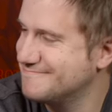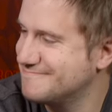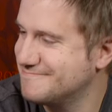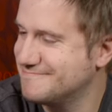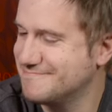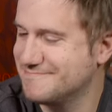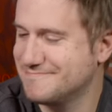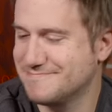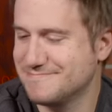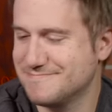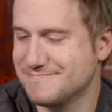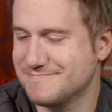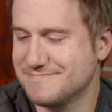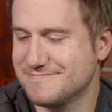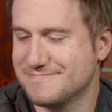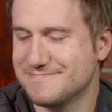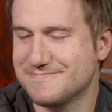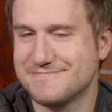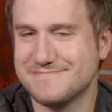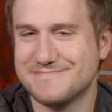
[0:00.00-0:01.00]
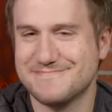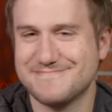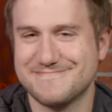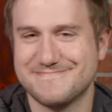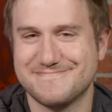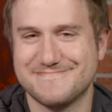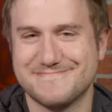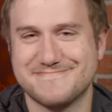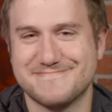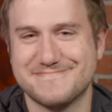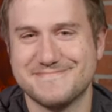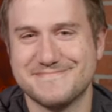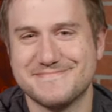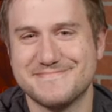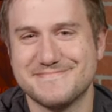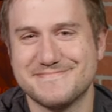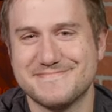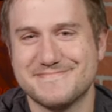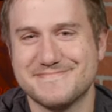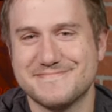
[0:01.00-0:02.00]

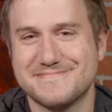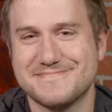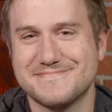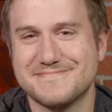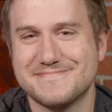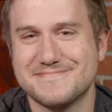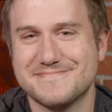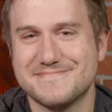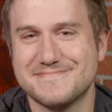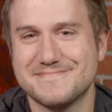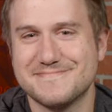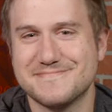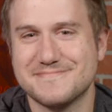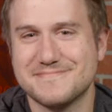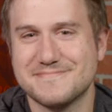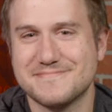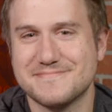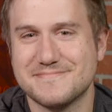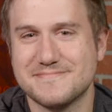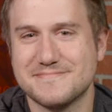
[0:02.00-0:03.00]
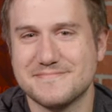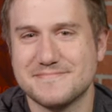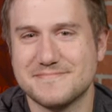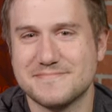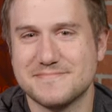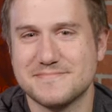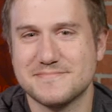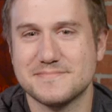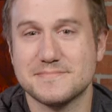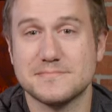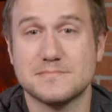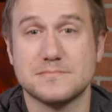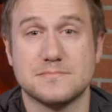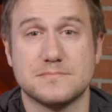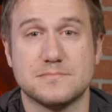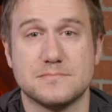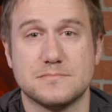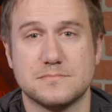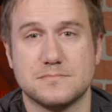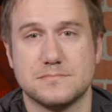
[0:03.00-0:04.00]

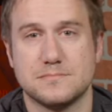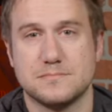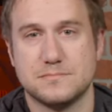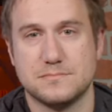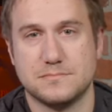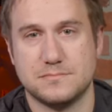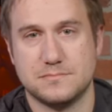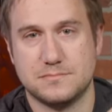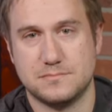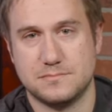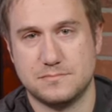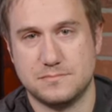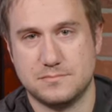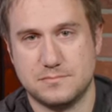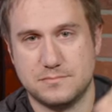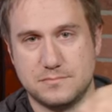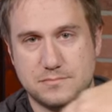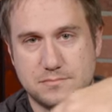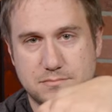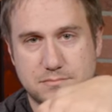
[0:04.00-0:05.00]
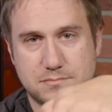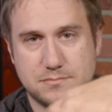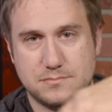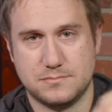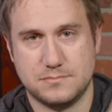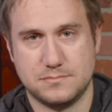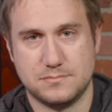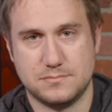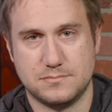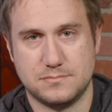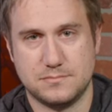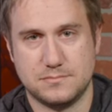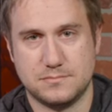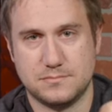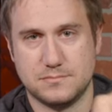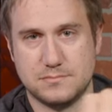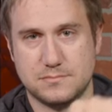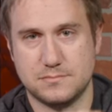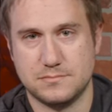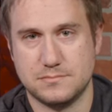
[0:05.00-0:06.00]

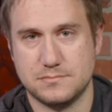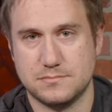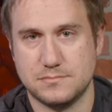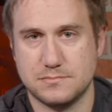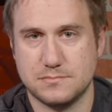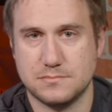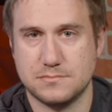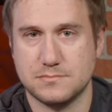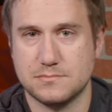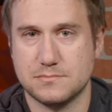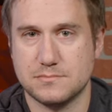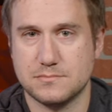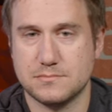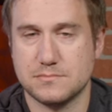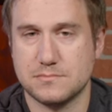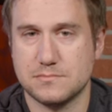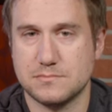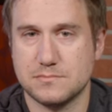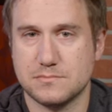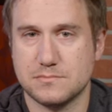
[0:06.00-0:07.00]
This person isn't speaking.